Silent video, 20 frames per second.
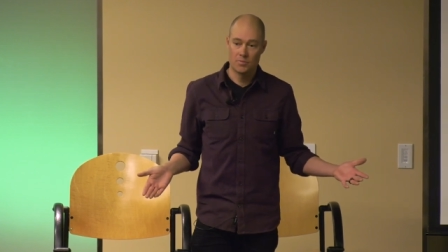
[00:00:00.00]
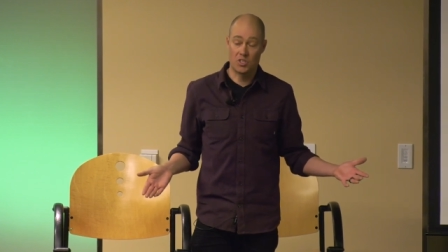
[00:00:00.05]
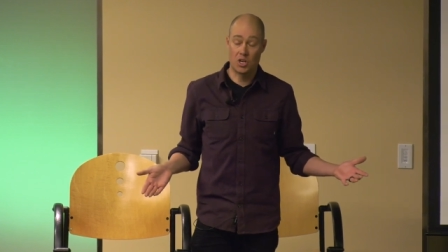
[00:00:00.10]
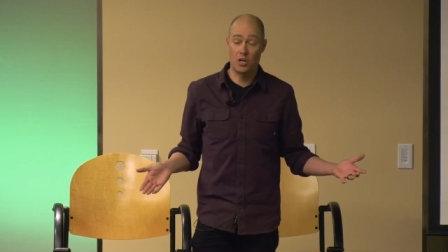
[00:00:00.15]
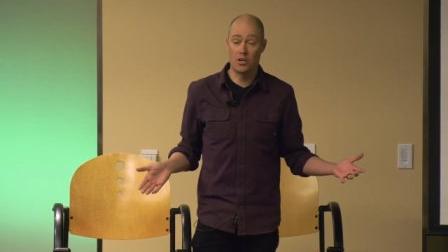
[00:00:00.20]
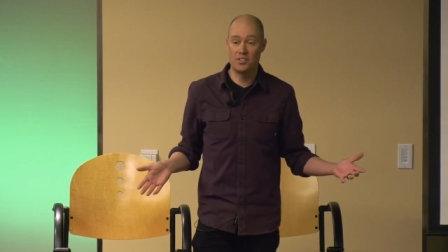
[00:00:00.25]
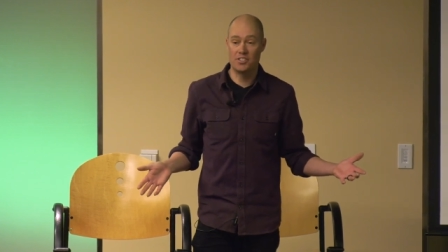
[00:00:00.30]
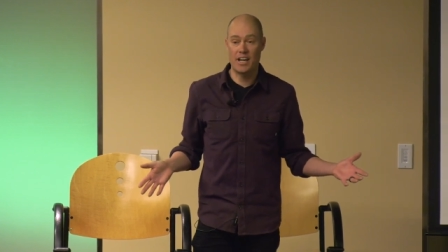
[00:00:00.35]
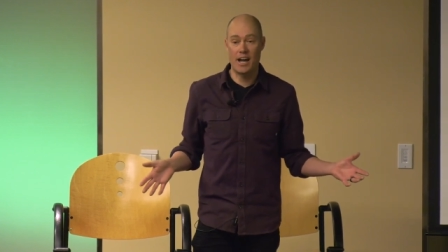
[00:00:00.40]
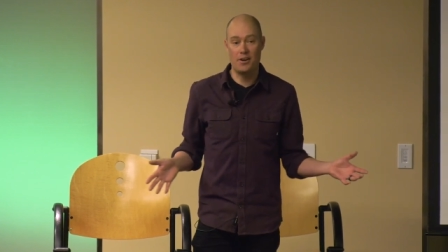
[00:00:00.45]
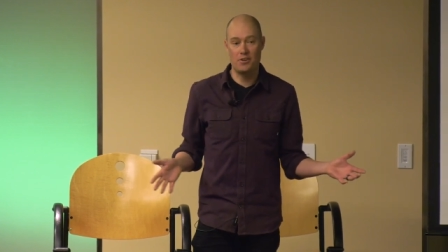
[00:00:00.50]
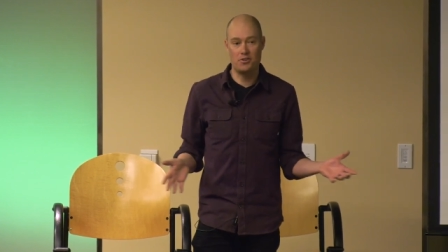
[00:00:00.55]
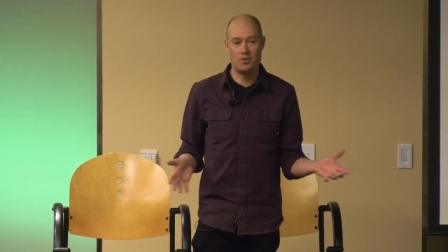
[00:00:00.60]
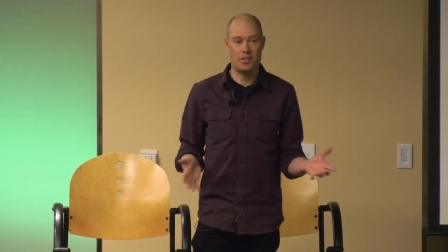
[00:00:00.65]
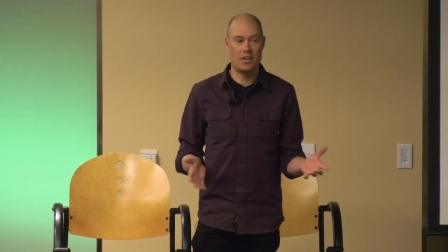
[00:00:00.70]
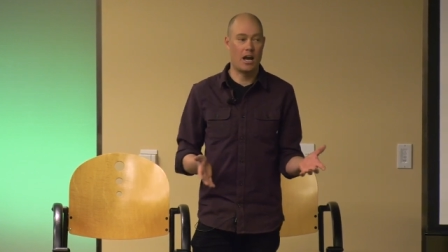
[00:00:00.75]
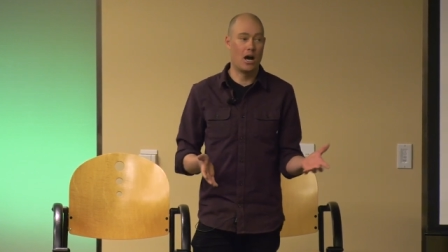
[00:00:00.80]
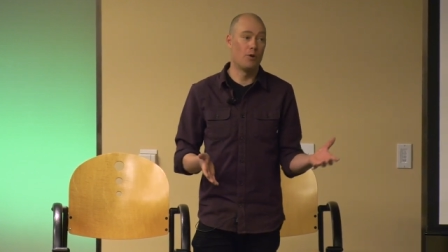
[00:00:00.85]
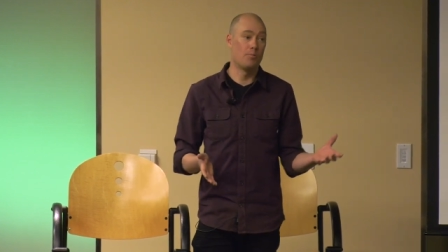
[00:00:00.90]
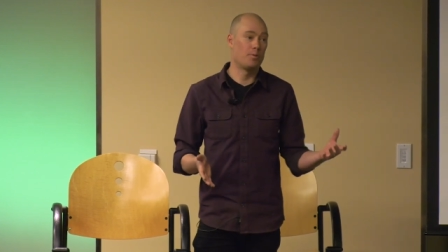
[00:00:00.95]
Turns out you
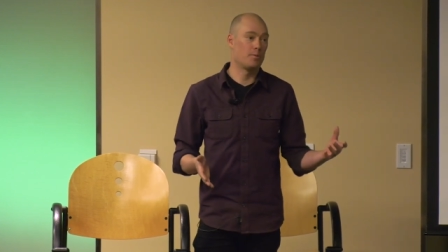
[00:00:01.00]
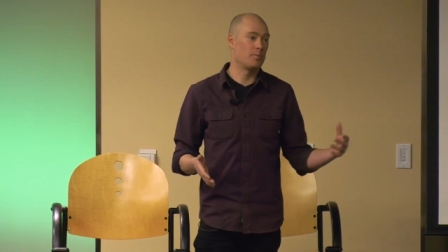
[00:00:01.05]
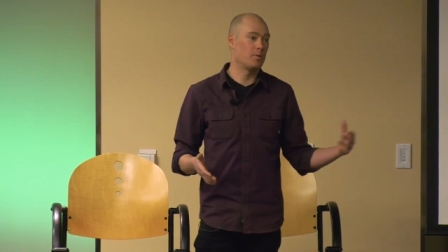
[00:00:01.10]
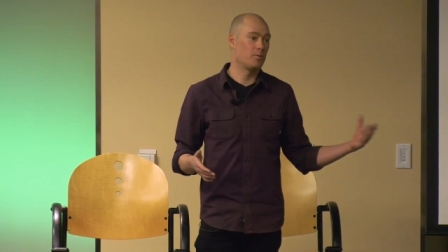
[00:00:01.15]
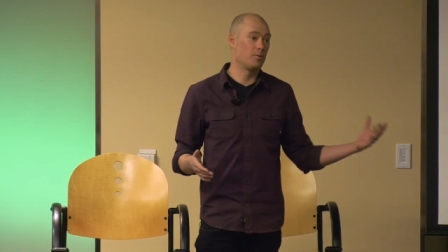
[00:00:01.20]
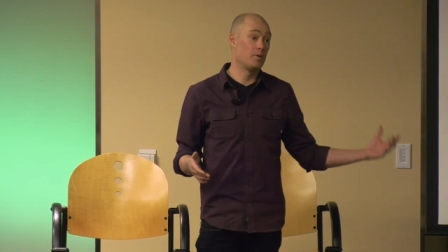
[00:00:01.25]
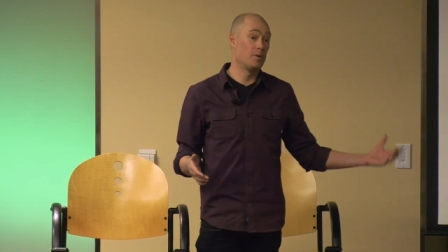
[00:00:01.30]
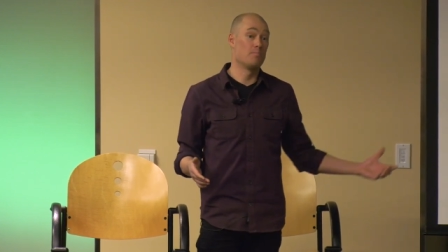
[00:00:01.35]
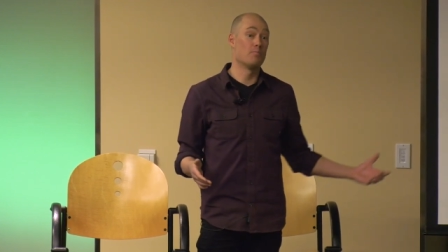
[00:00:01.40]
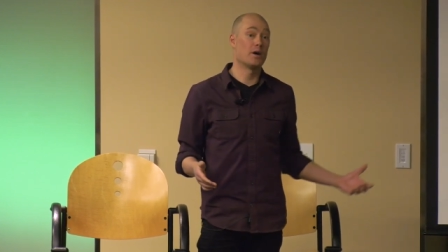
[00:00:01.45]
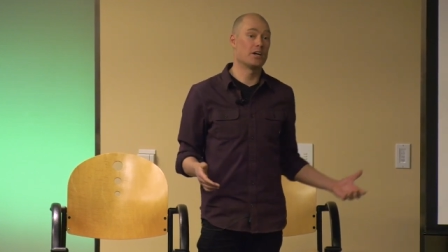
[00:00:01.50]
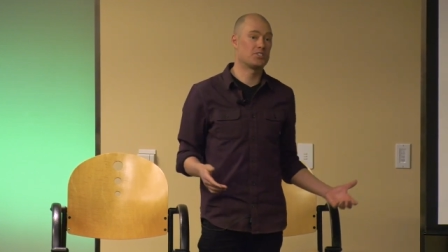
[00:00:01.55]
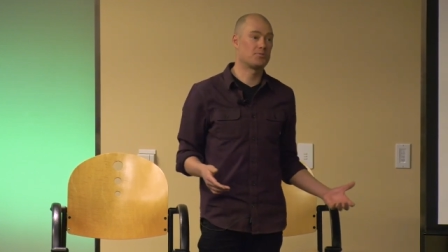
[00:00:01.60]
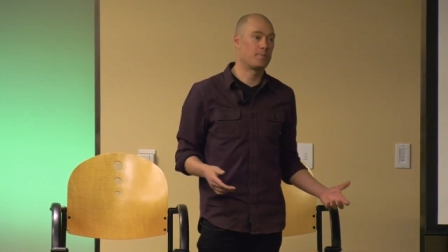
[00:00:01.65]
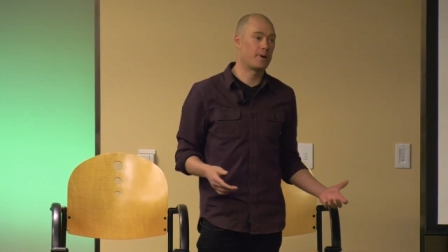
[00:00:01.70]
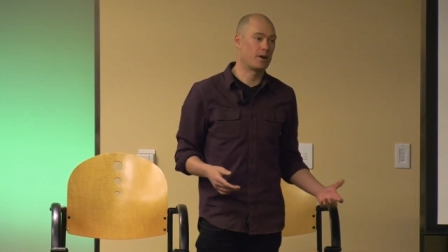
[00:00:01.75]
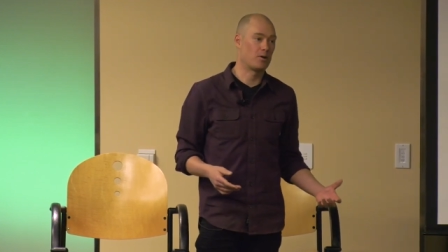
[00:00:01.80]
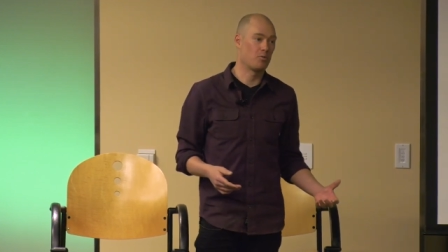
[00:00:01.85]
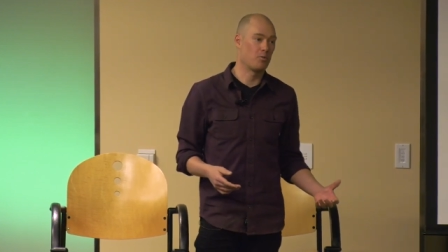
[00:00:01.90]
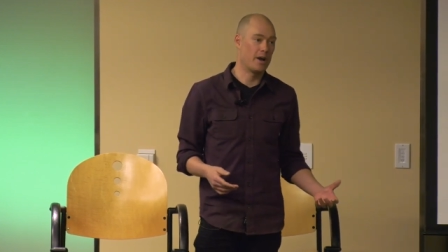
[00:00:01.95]
can help them in
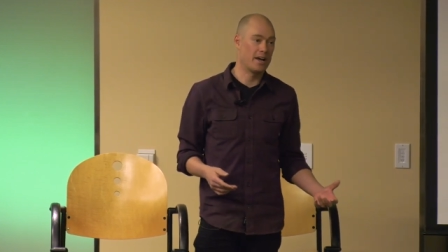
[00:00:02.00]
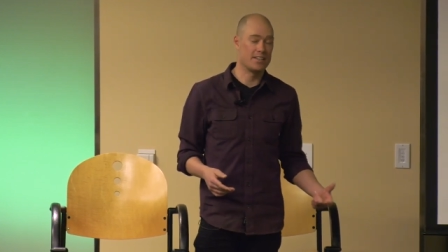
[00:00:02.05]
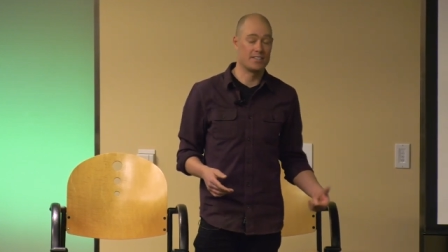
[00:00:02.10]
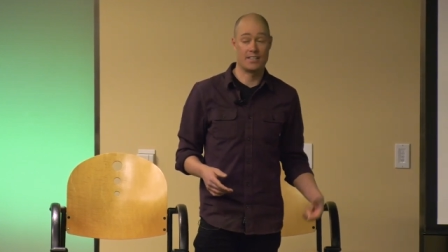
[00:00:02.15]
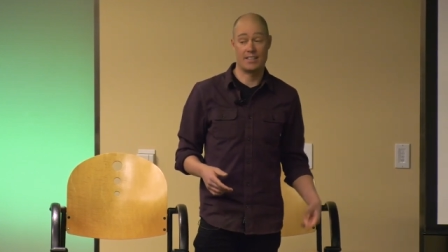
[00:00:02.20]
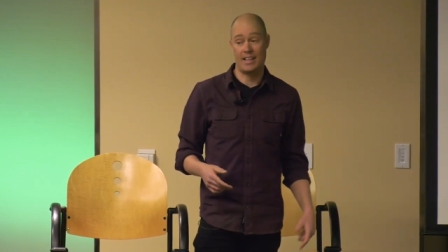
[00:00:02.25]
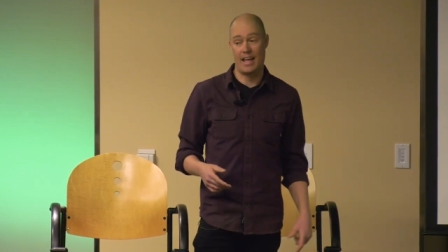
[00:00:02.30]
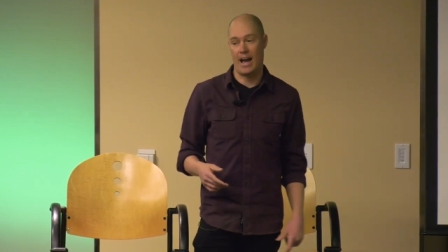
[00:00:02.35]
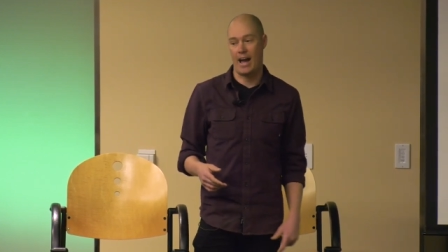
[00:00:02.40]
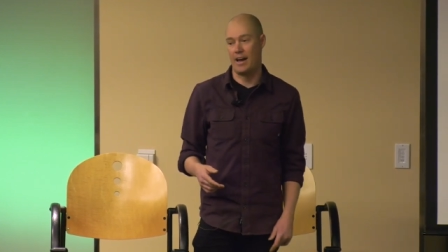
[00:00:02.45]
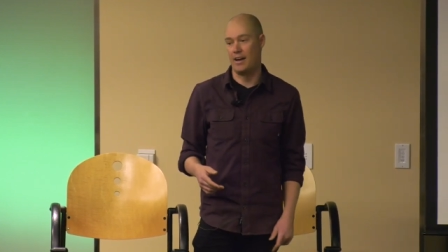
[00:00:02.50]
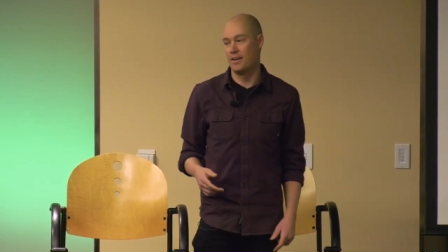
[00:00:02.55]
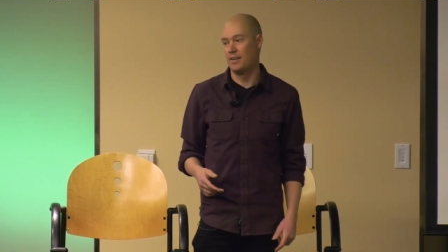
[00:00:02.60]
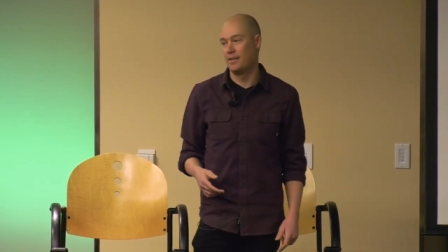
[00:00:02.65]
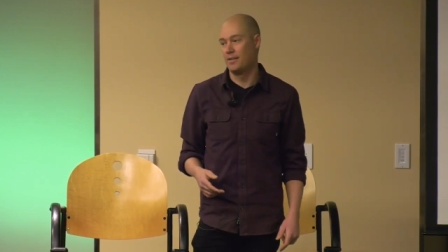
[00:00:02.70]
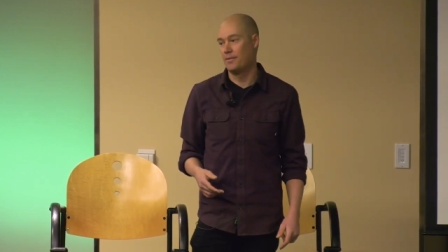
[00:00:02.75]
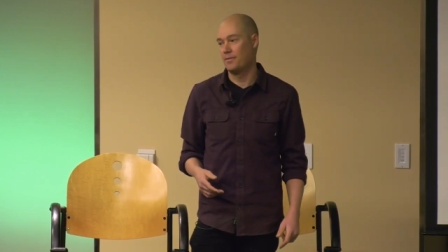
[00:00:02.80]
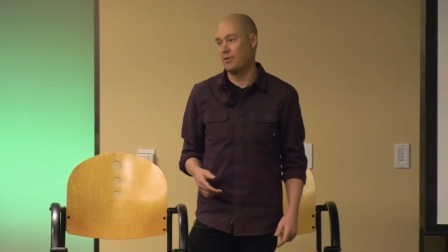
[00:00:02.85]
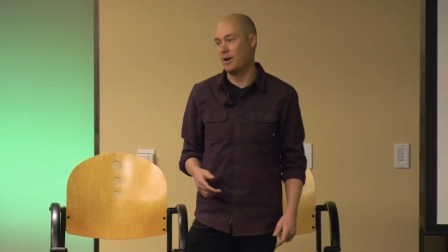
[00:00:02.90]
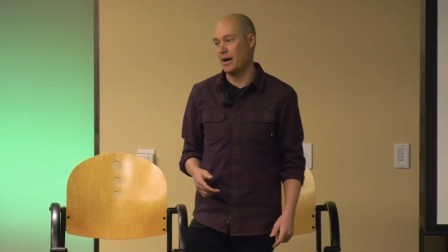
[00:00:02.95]
much better ways than that,
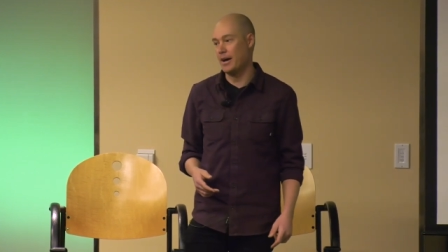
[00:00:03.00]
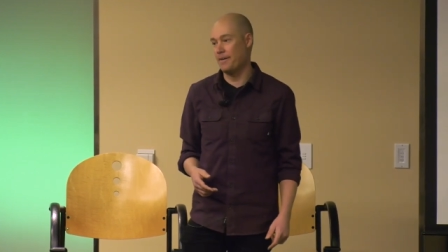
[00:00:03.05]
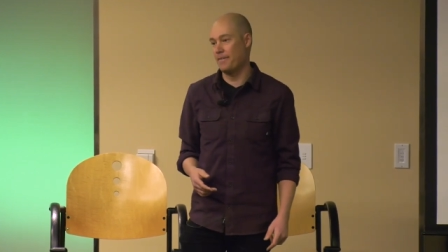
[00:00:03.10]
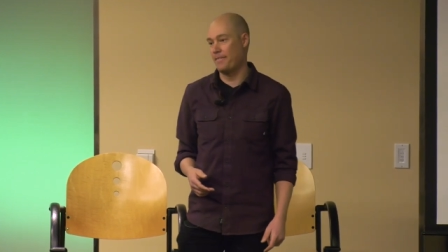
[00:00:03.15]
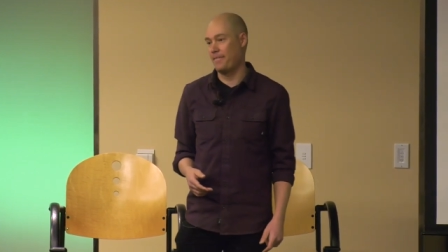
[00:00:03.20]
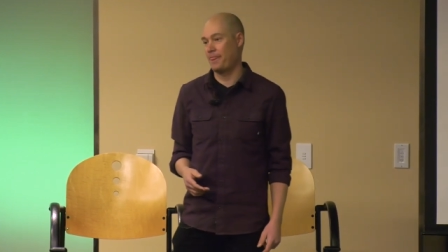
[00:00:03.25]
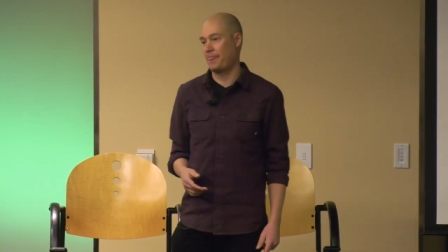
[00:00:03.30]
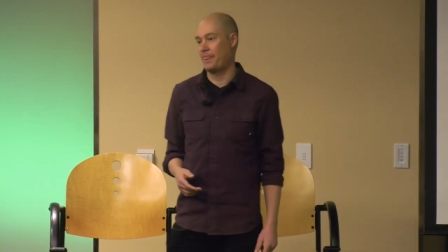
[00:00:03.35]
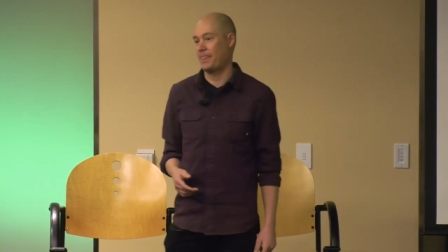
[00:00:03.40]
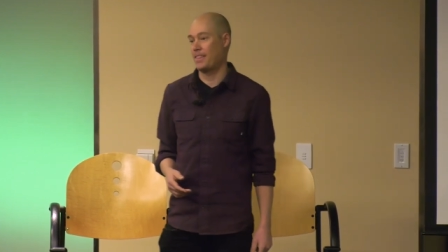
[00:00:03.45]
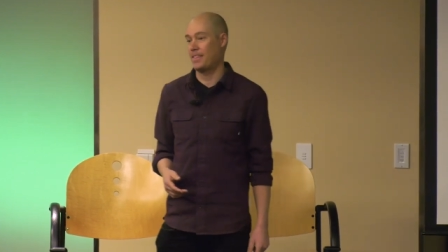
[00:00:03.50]
right?